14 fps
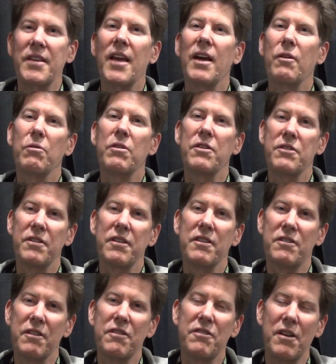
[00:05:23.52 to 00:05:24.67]
Yeah, where
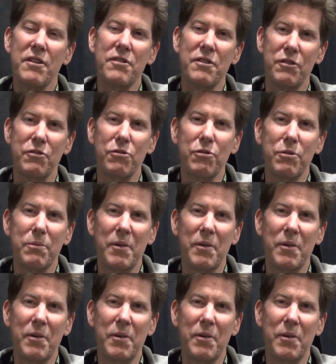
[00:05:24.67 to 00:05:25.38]
it's essentially dual